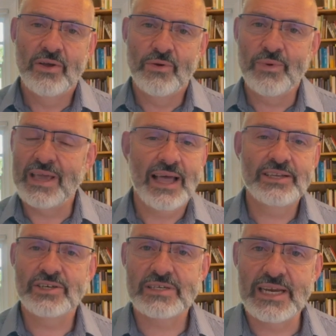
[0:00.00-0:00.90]
We can't
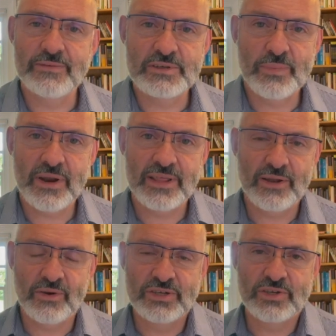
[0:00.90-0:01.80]
just leave his body
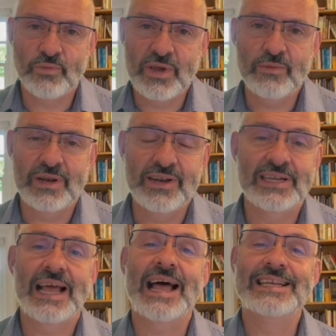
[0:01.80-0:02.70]
there. So we will
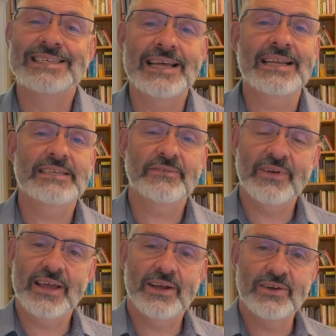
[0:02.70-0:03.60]

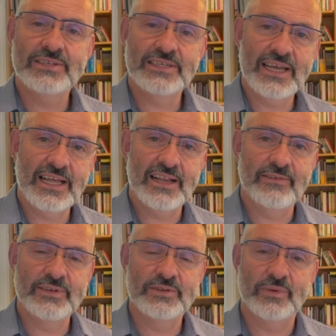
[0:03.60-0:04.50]
identify
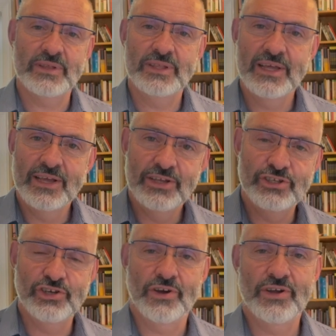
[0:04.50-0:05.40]
ourselves with
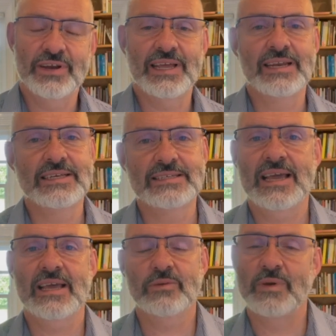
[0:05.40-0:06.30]
John in his
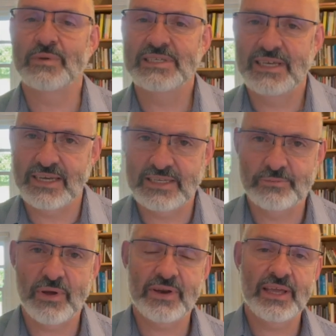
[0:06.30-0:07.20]
death. We will take his
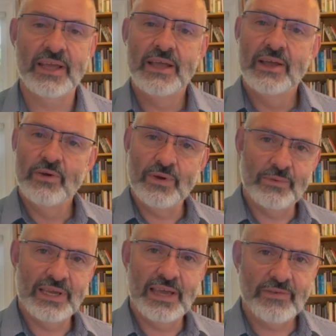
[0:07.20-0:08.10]
body. We
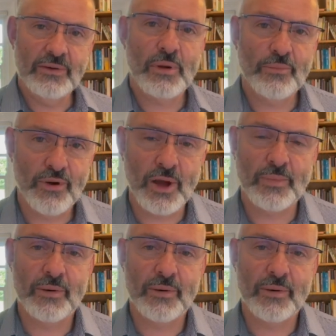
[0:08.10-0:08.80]
will give him a proper